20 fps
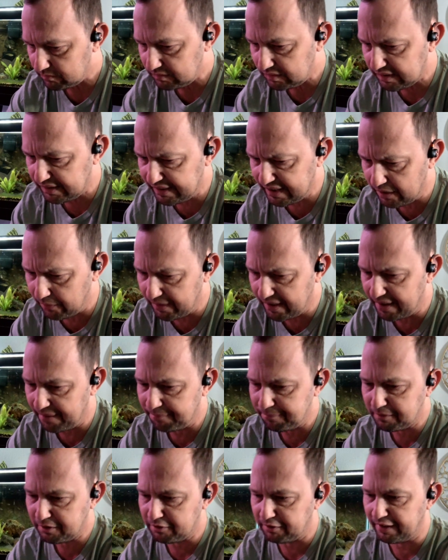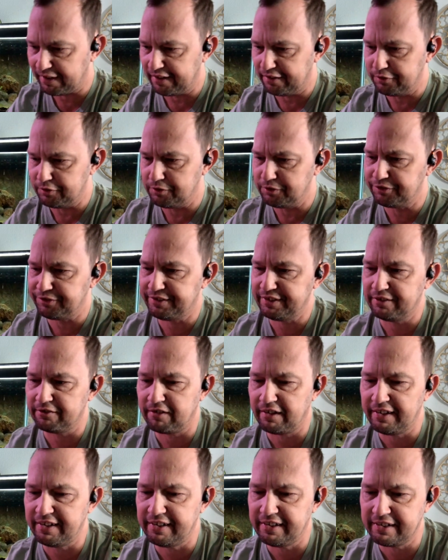That way I create a new scene
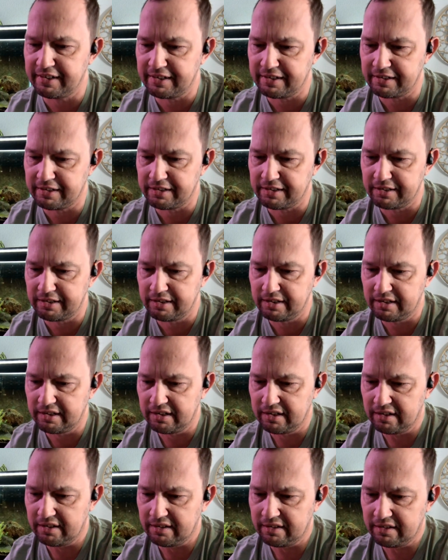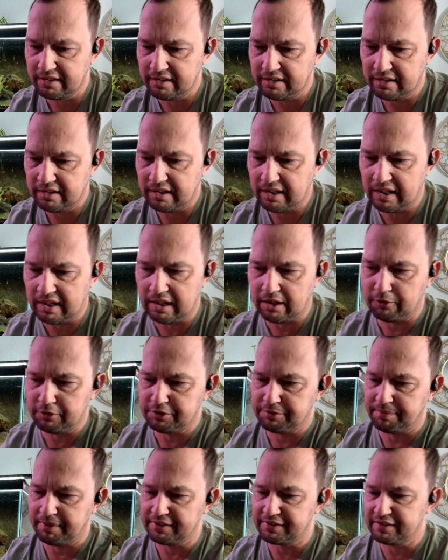right here,
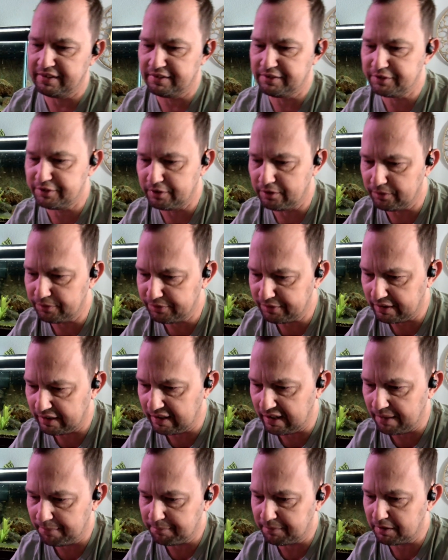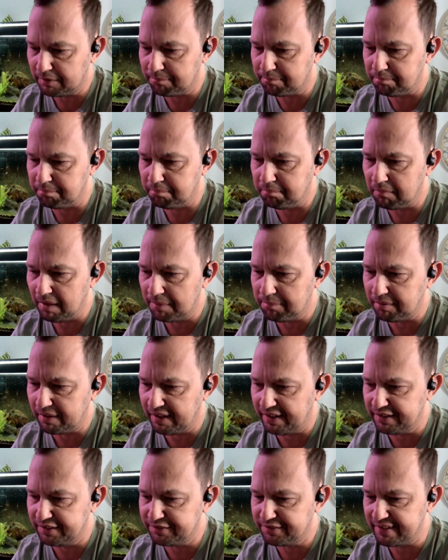which basically shows my
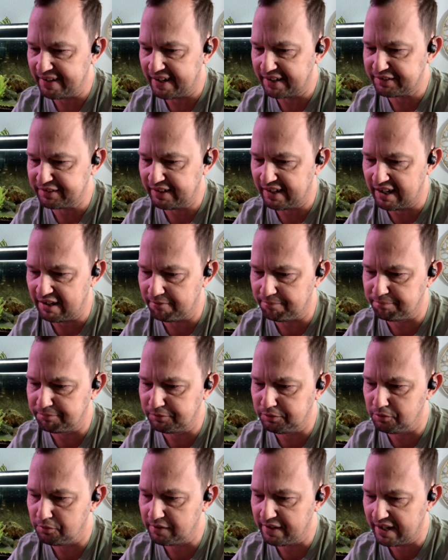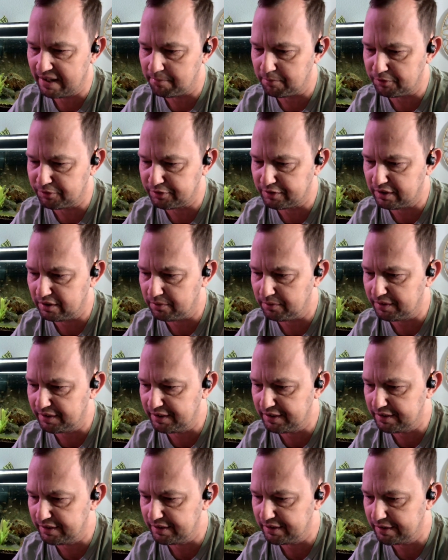plan is to actually have two cameras
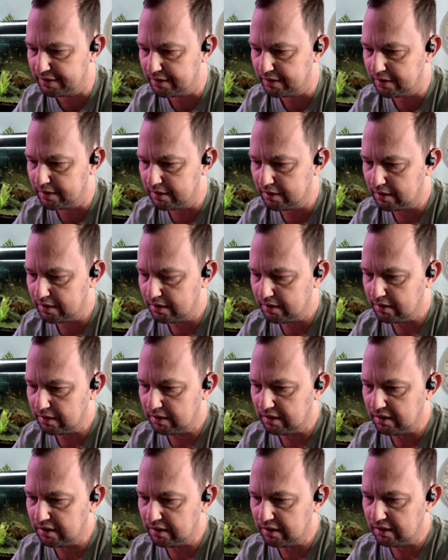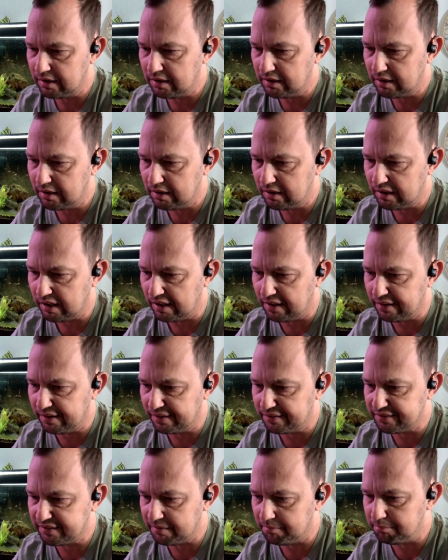going
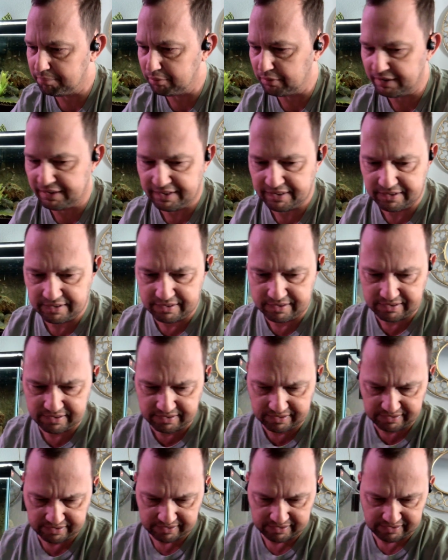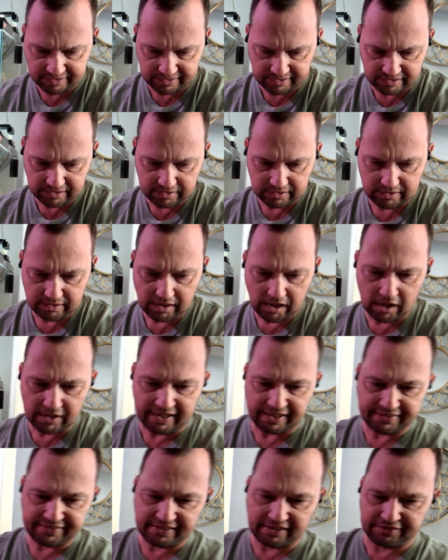at some point.
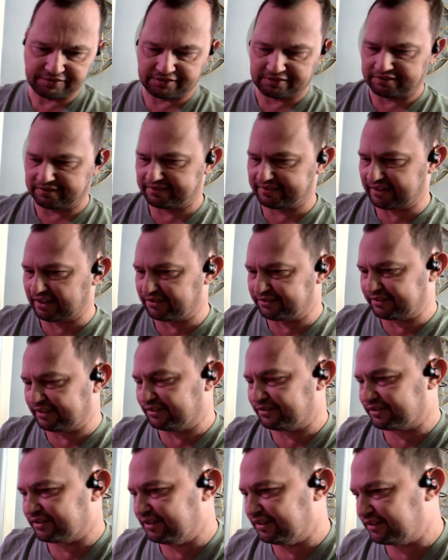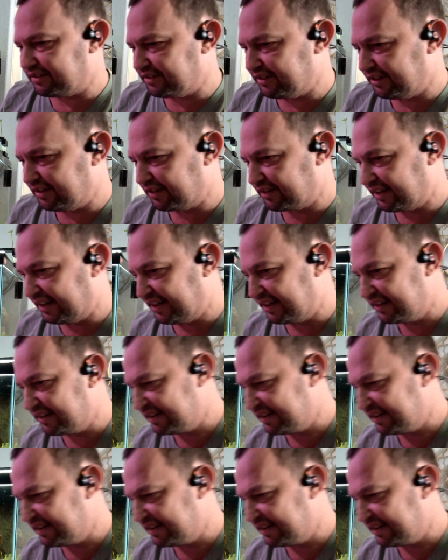Okay, sounds good. Sounds good. Good. Okay.